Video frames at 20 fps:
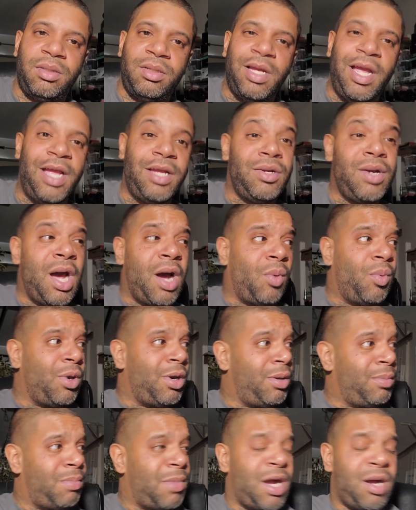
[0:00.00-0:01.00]
And you got to
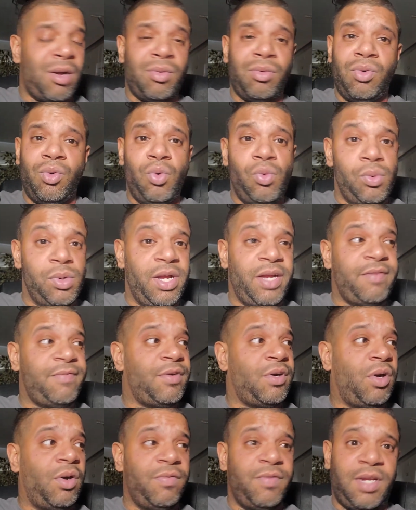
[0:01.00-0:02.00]
worry about
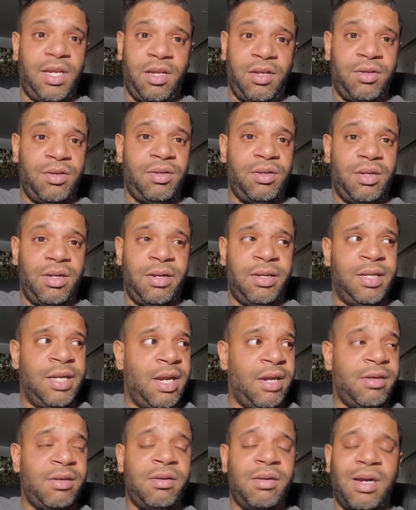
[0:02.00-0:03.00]
whoever over here and
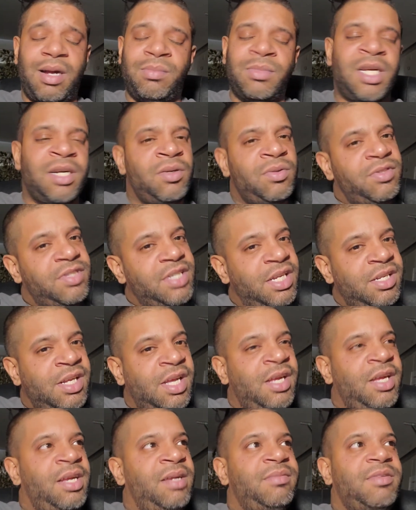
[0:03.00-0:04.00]
there. I'm not going to say
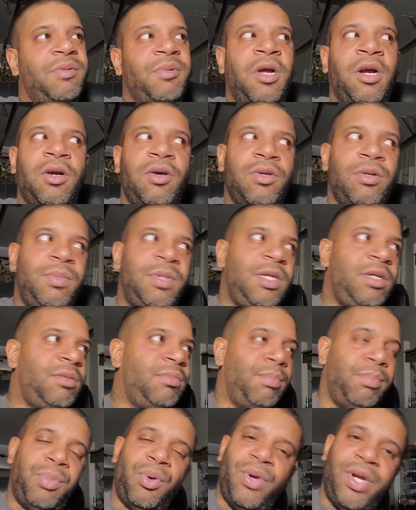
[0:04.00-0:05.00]
names. I'm not going to be
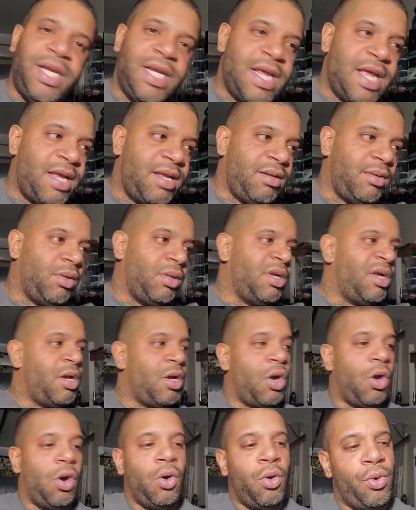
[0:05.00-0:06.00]
pointing at,
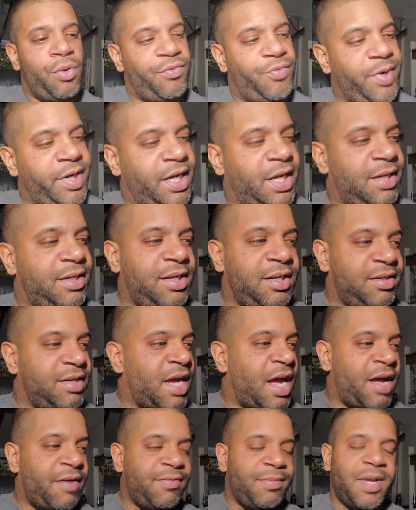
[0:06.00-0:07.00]
oh, if we get this
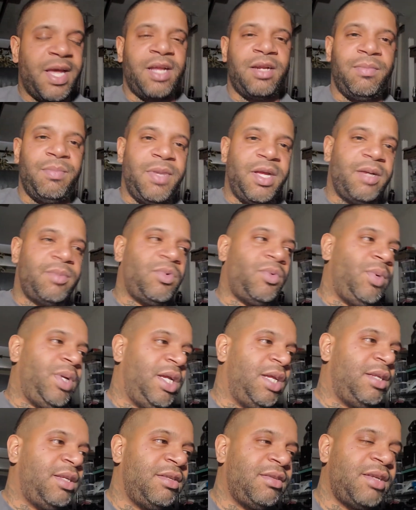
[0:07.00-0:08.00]
guy from Alabama, we
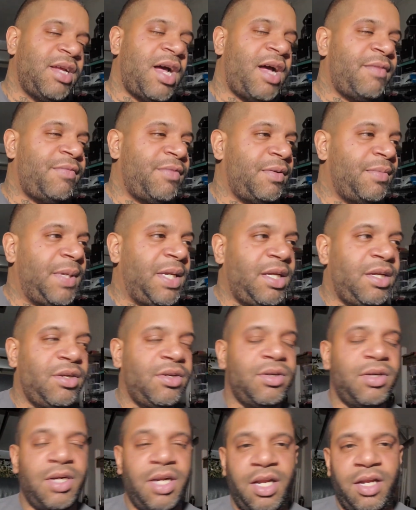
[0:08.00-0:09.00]
get this guy from
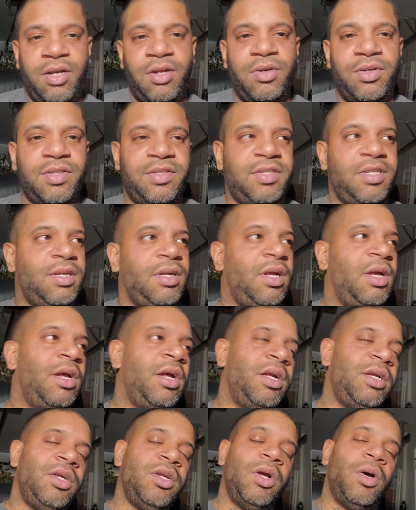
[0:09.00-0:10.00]
here or there. Or,
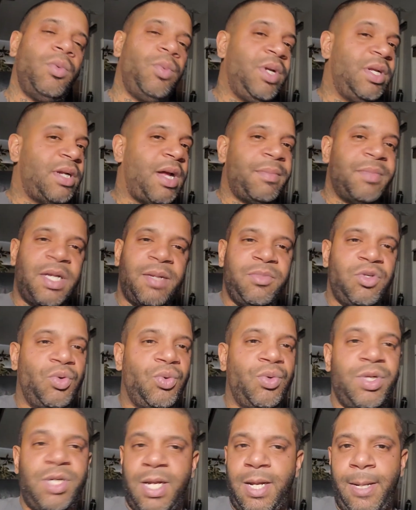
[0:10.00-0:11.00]
you know, I'm not
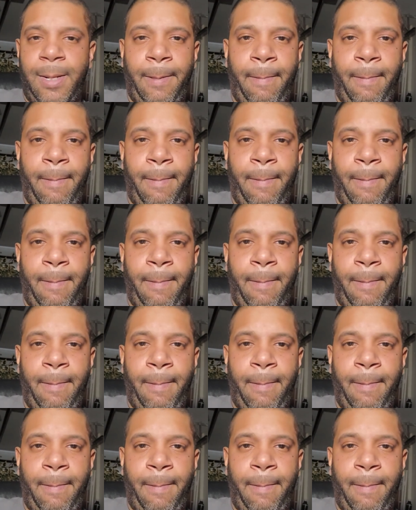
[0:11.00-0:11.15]
doing that.